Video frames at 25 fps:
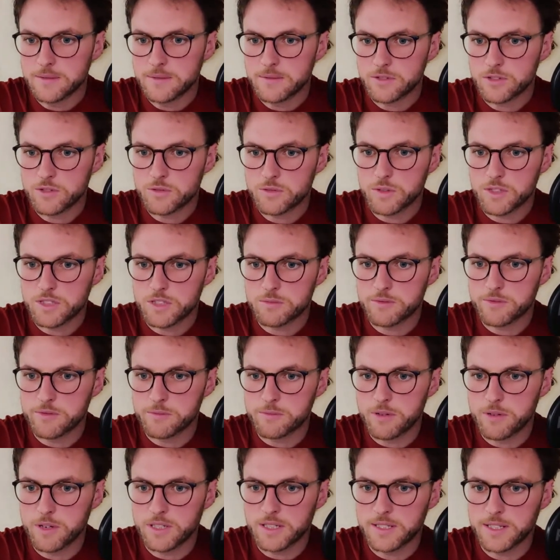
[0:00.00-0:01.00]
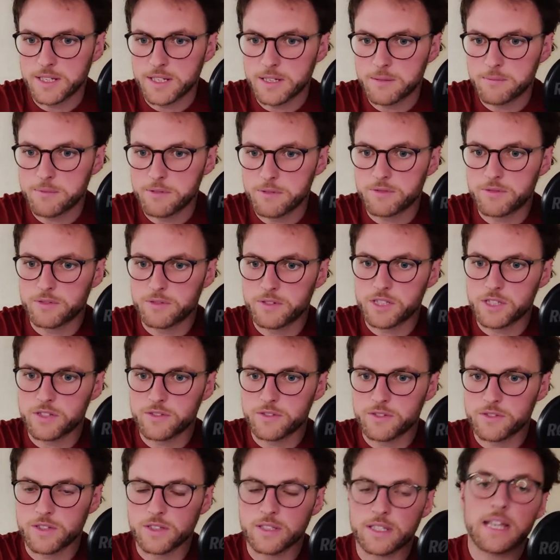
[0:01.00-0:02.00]
So watch the movie Brooklyn there, beautiful rendition
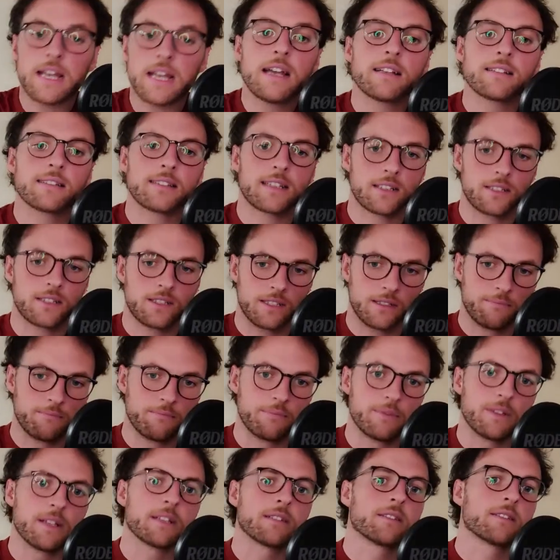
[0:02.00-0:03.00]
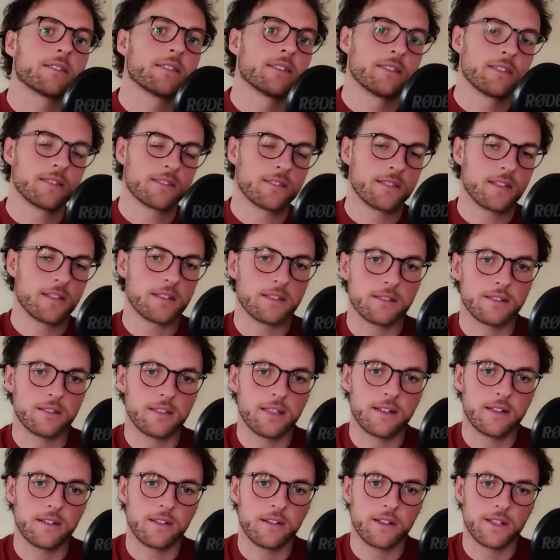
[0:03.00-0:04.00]
of the song. Yes, it's in the song.
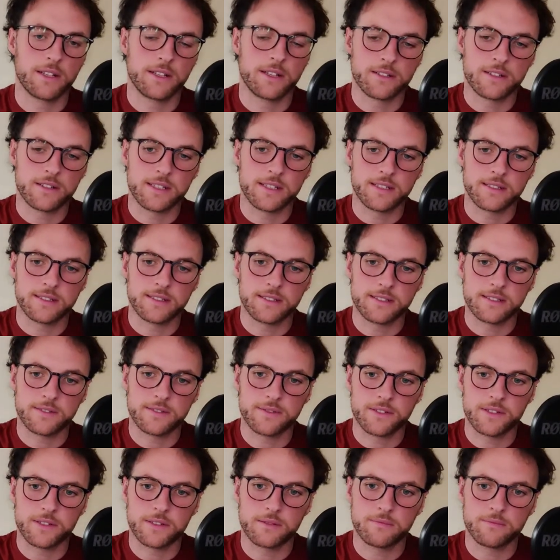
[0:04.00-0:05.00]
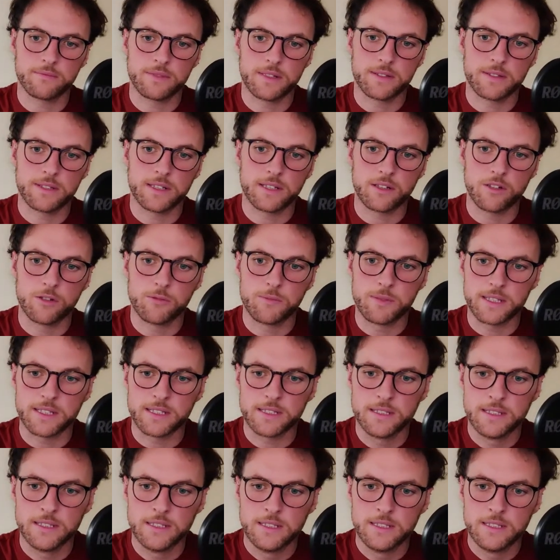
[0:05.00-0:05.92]
Linn sings it from The Gloaming.